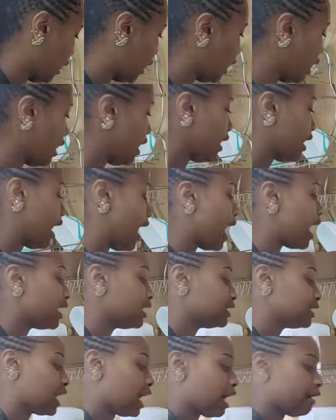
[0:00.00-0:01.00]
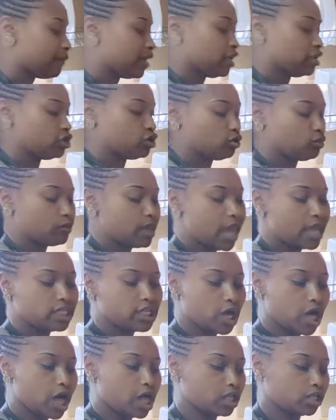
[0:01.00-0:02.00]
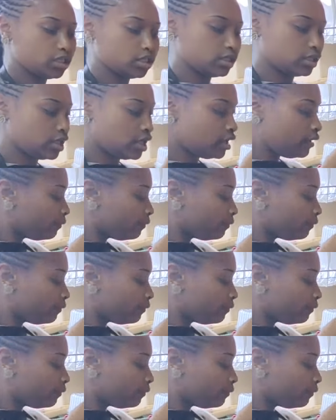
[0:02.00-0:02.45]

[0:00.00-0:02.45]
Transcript: here guys are my tomatoes.